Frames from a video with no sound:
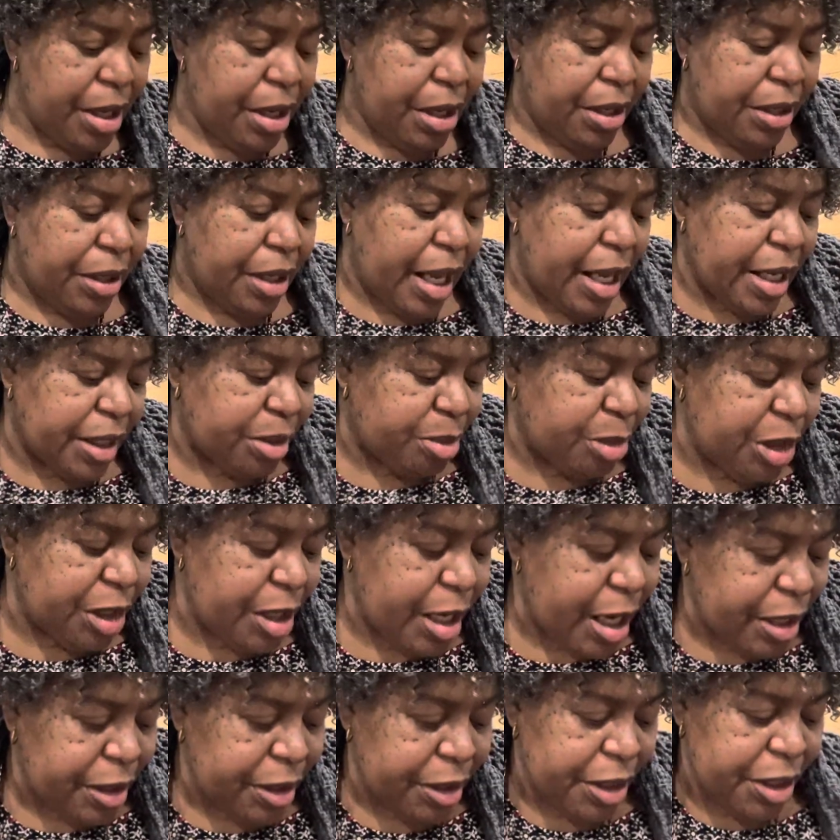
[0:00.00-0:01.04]
Last but
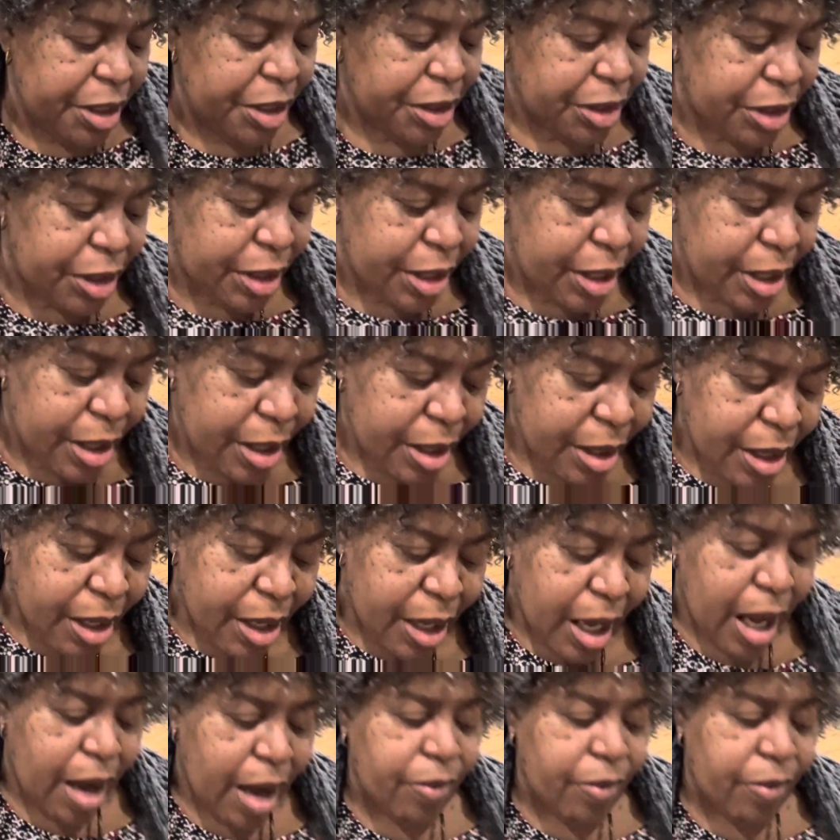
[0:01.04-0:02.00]
not least, I